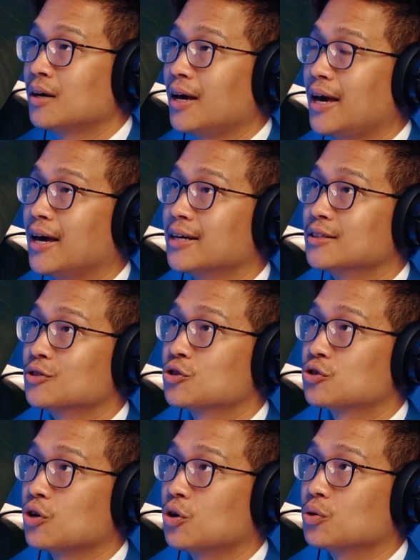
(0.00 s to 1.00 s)
And
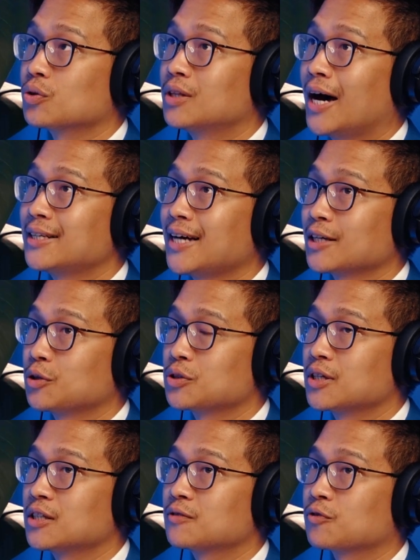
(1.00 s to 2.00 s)
so that
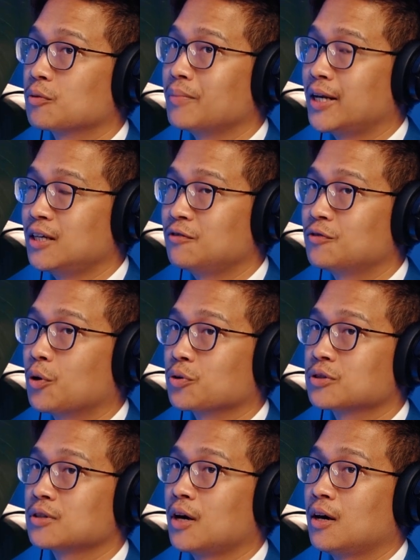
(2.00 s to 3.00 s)
diagnosis for many
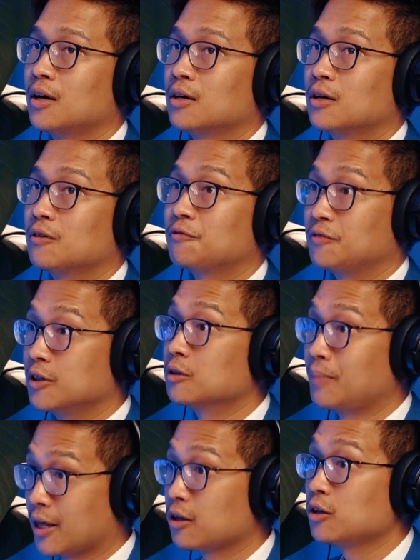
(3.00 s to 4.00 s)
folks
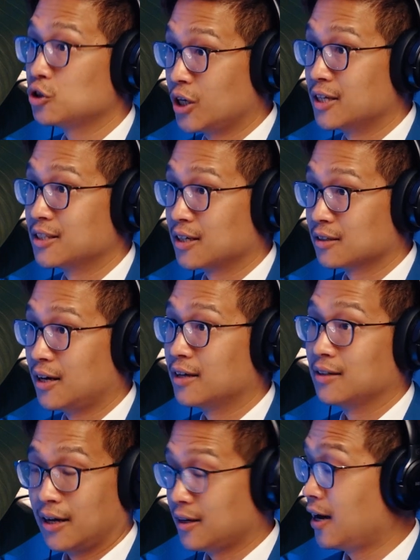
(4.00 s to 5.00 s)
feel pathologizing,
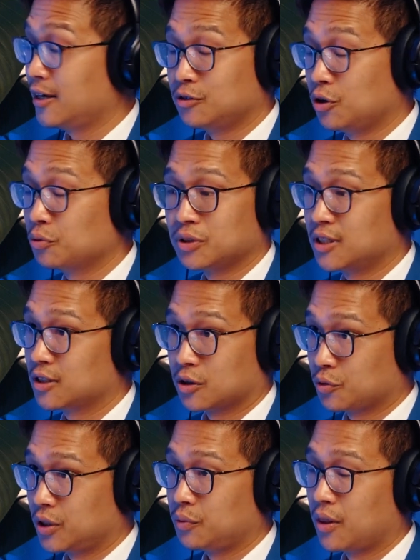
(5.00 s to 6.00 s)
and I don't
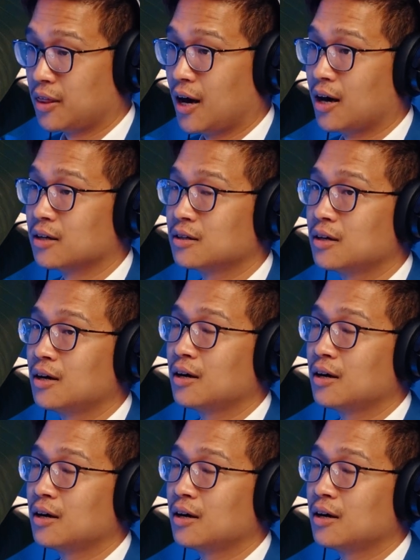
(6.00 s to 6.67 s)
disagree with that.